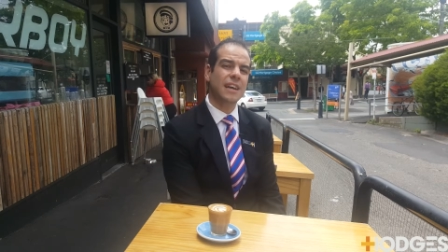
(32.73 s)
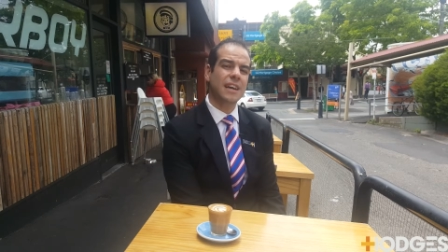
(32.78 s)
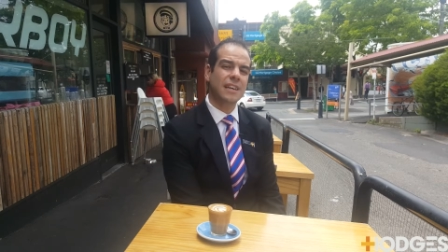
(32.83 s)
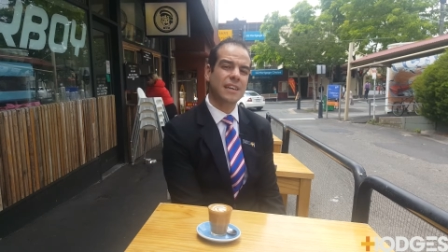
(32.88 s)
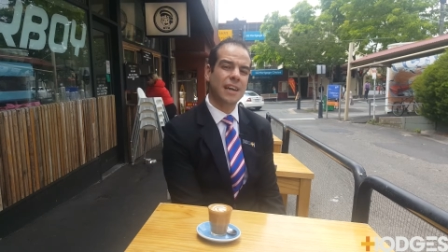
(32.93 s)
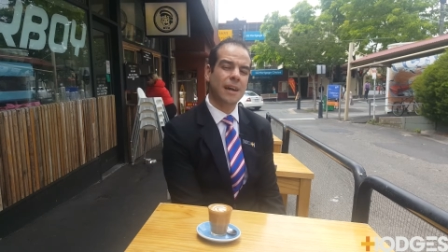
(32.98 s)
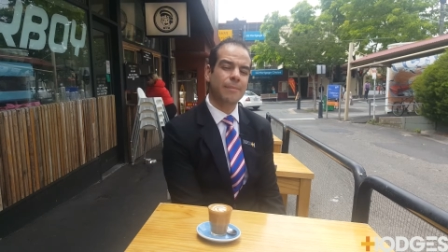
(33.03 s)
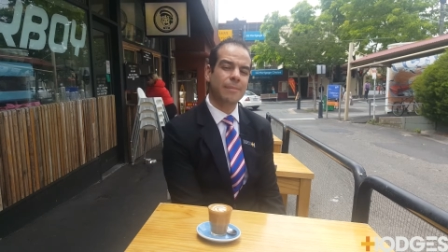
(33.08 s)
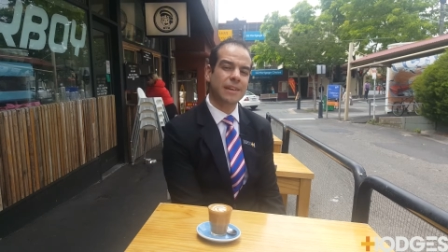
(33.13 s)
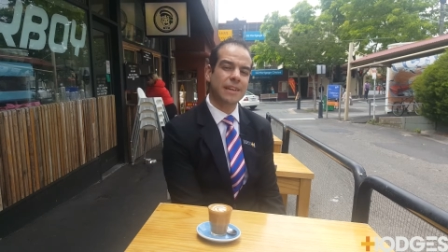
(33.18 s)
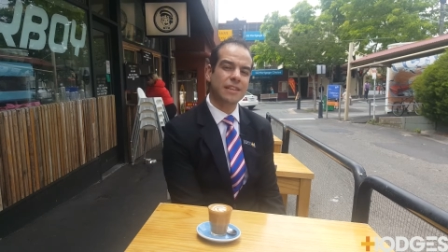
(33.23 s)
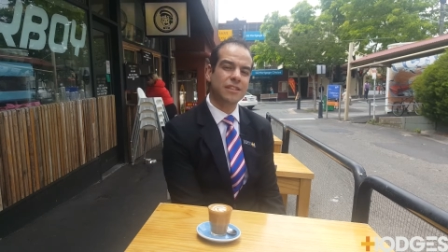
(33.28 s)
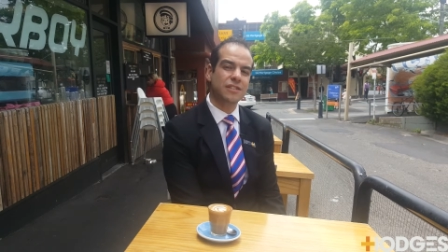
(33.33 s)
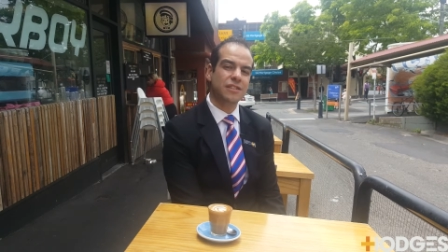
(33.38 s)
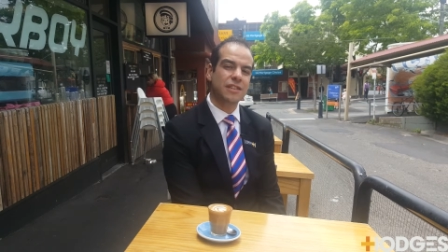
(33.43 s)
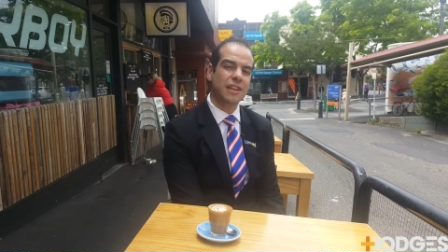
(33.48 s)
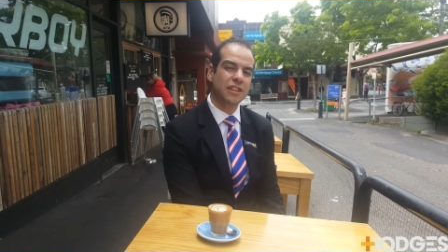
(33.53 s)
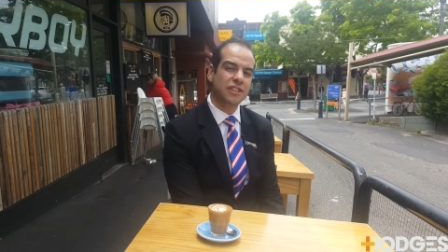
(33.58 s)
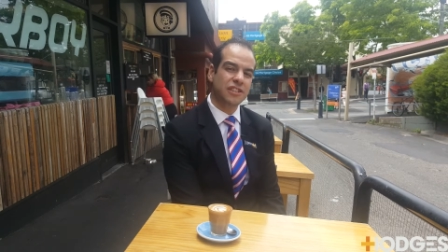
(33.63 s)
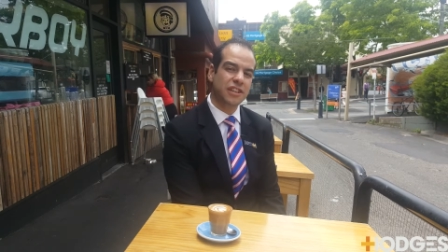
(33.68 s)
coming into
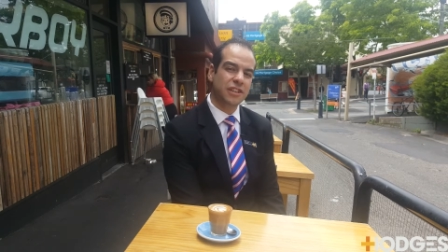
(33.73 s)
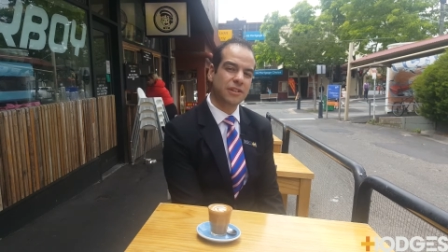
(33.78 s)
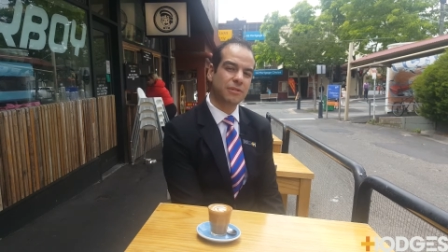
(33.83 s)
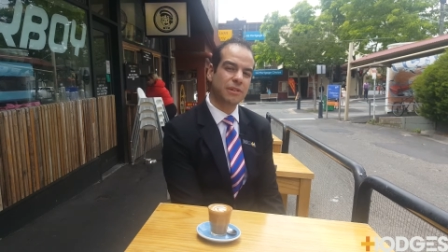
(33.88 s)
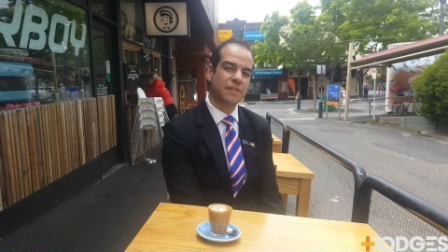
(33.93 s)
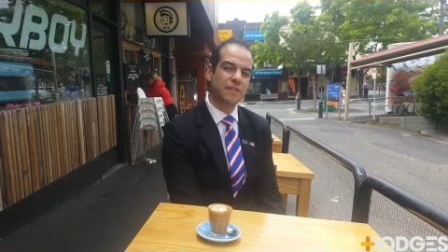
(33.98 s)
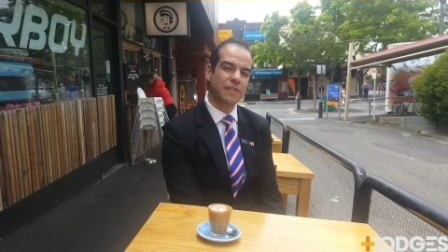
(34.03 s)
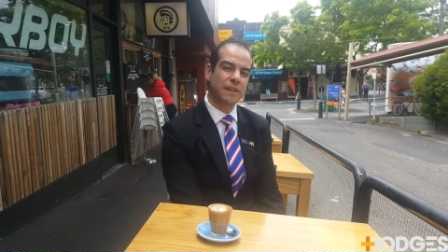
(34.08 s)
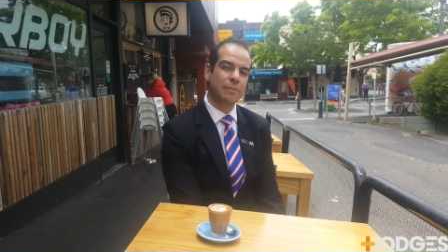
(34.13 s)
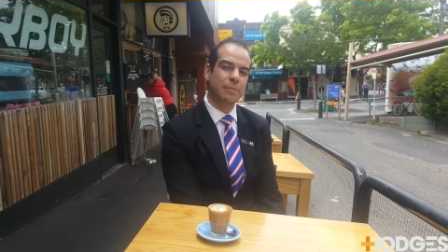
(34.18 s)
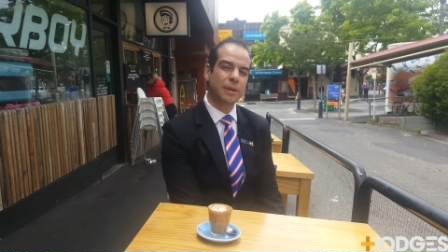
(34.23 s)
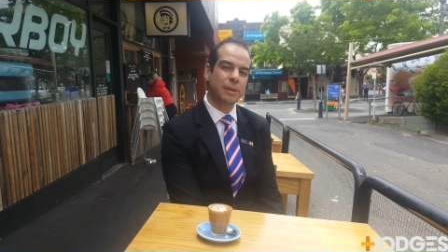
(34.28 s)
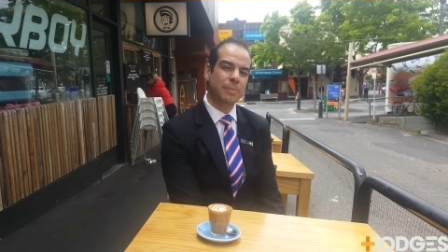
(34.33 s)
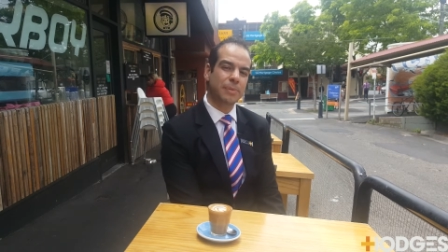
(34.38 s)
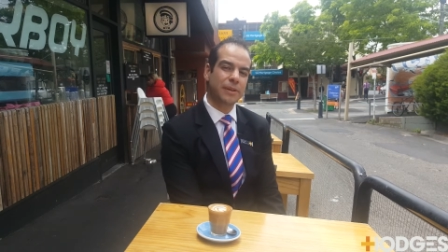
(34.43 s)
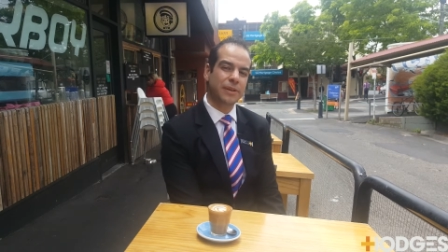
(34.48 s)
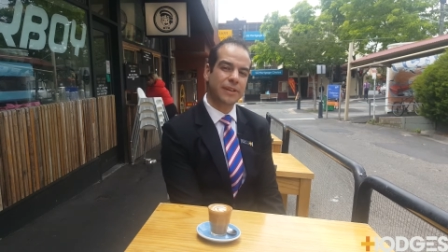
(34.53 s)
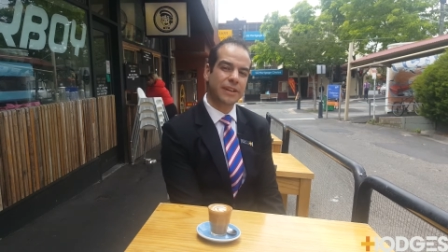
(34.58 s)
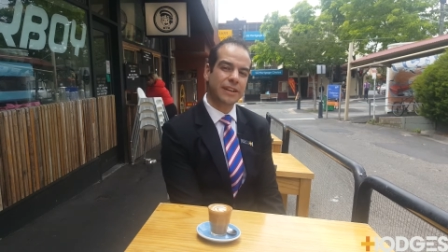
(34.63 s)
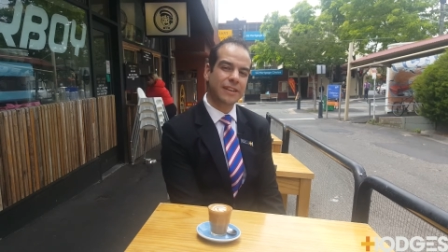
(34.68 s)
that January, February
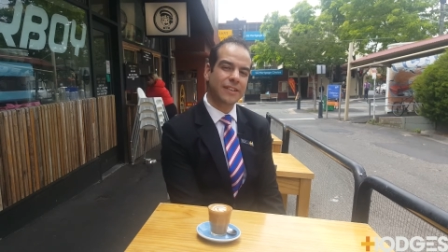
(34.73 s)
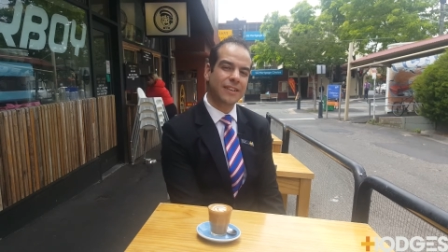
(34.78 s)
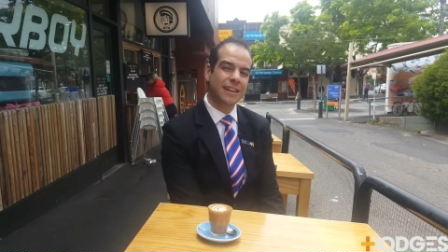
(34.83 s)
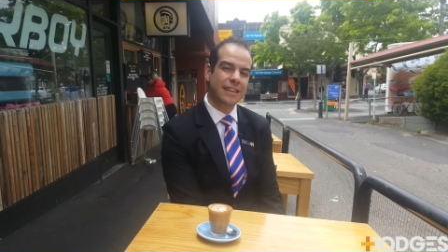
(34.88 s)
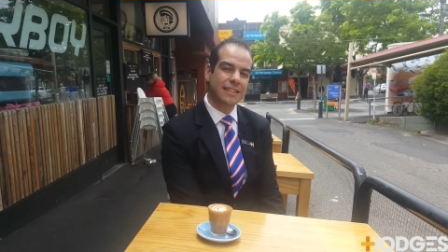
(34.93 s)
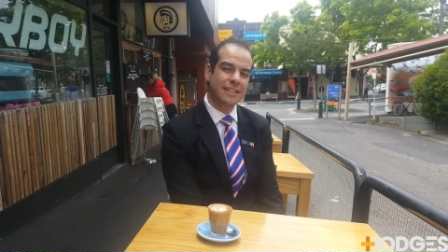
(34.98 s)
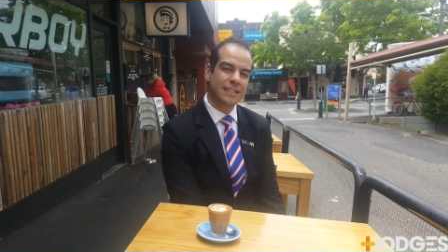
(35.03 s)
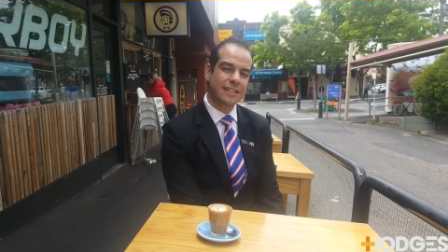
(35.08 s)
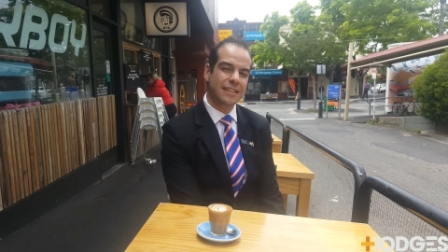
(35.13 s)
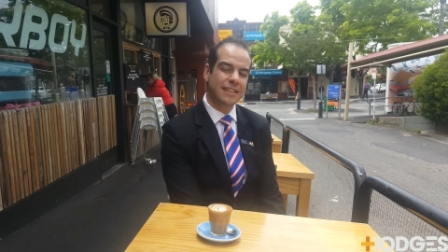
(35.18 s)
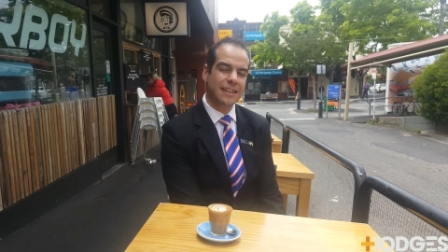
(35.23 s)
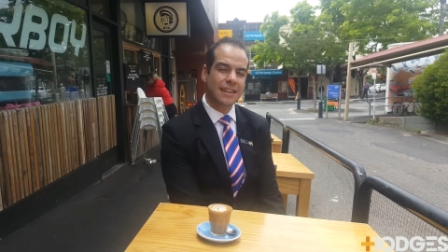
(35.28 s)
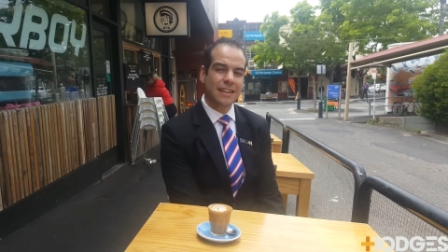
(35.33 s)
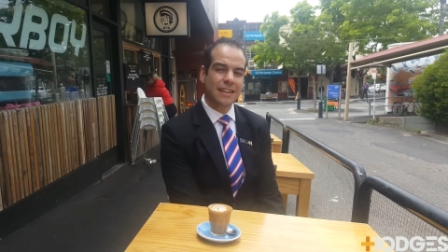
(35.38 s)
period, guys. So